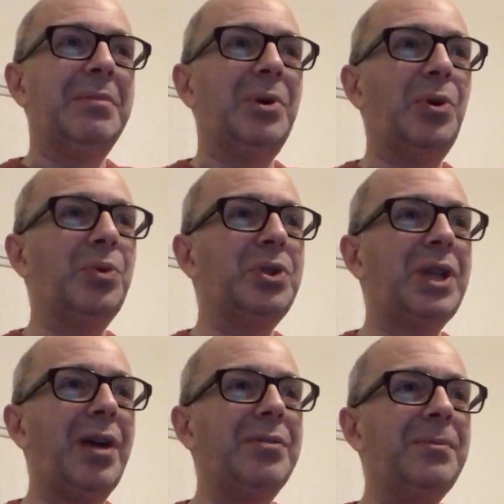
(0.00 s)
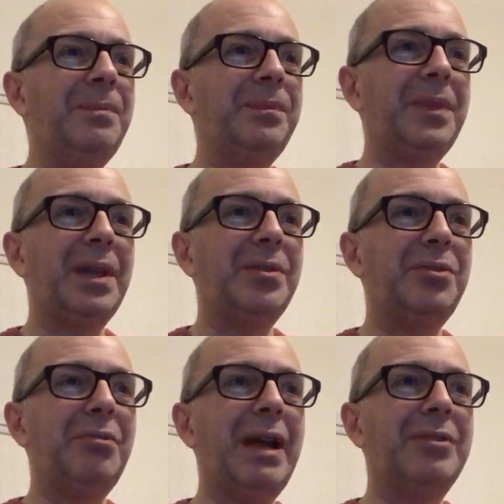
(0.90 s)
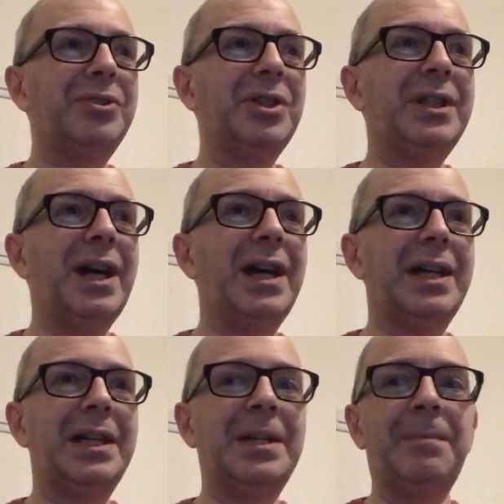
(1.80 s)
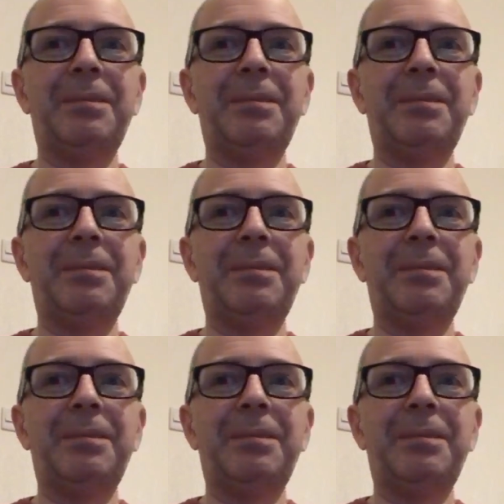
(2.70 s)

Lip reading: But also, throughout today,